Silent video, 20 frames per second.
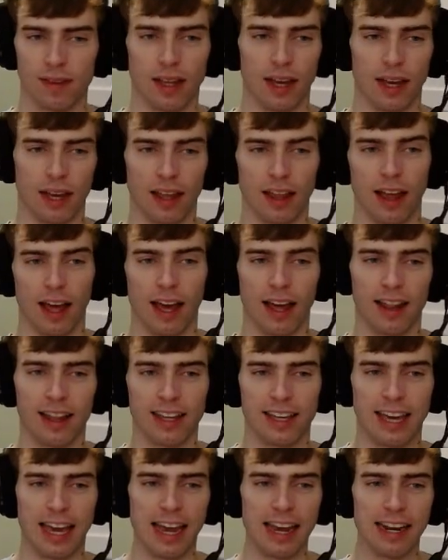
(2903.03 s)
I
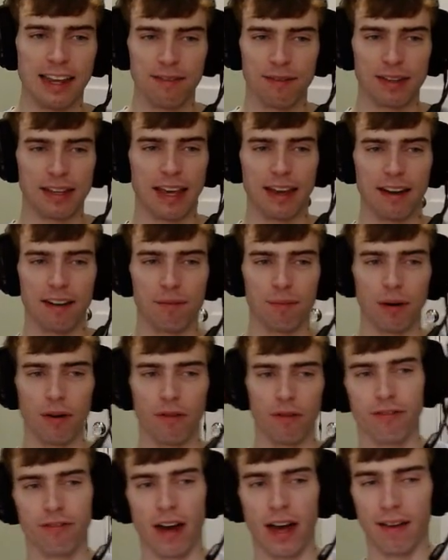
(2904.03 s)
like can't even get
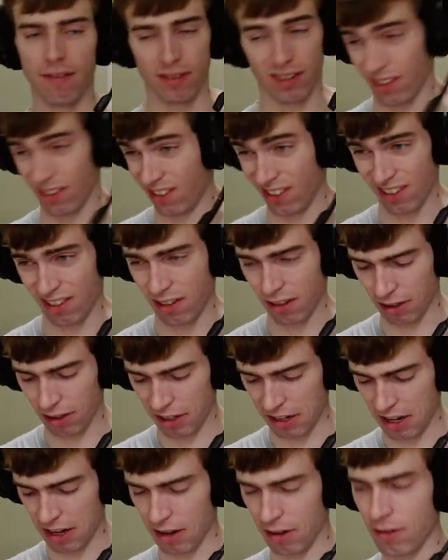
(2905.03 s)
above 5
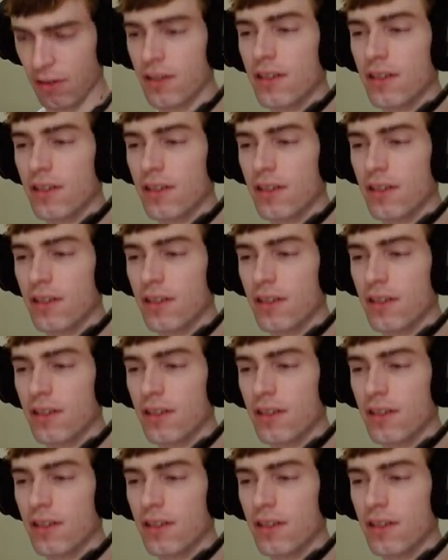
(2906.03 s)
consistently now.